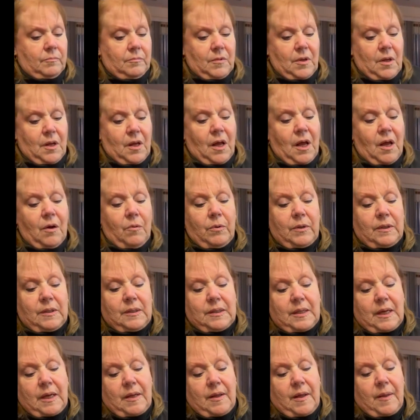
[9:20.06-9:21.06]
I would
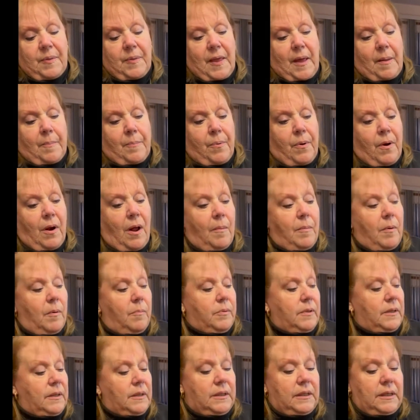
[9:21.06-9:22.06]
say that
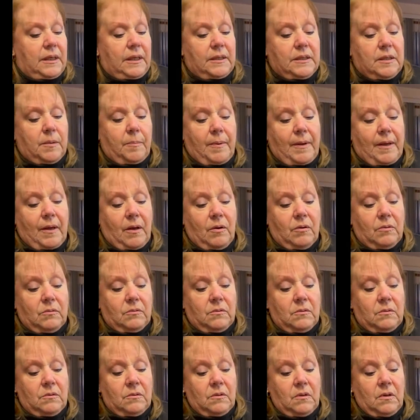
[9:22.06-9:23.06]
probably needs about
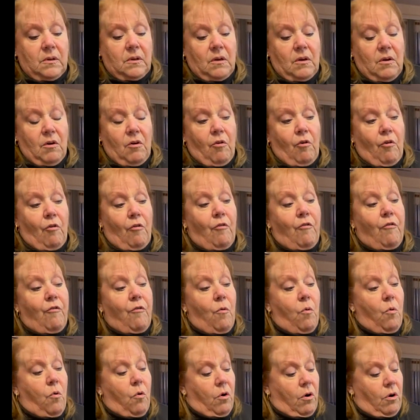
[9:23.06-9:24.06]

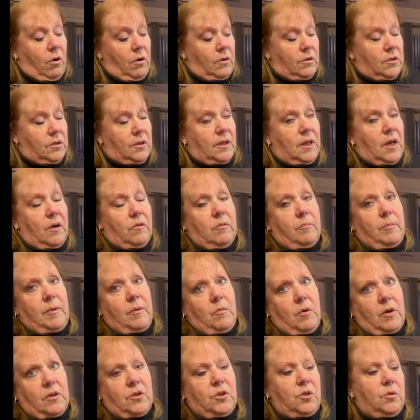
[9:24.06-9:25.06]
4. So that would be
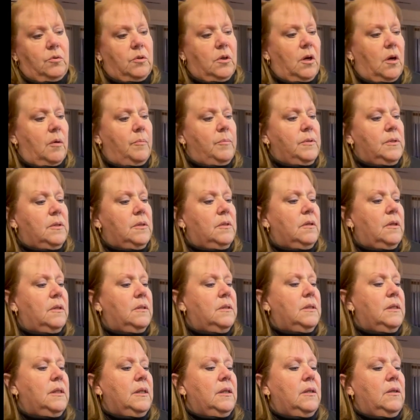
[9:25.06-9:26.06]
what, 2 cups? Let's
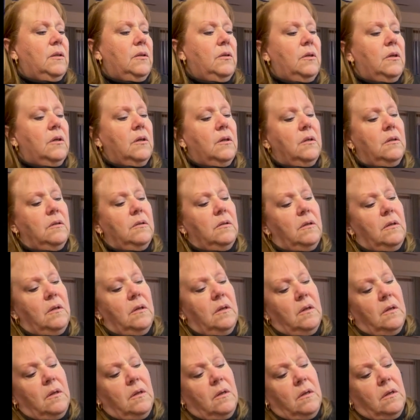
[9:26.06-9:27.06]
take a look.
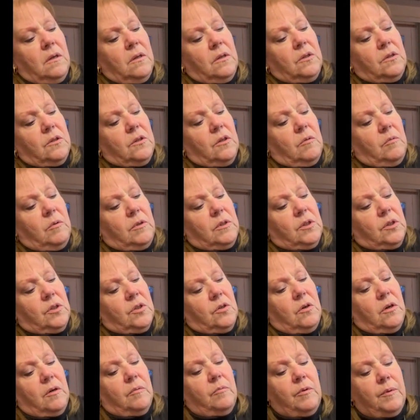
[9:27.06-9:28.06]
So we'll
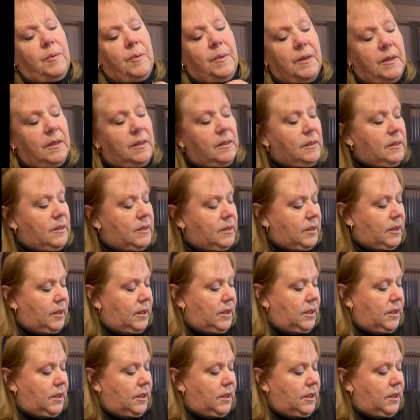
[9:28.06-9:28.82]
start with this.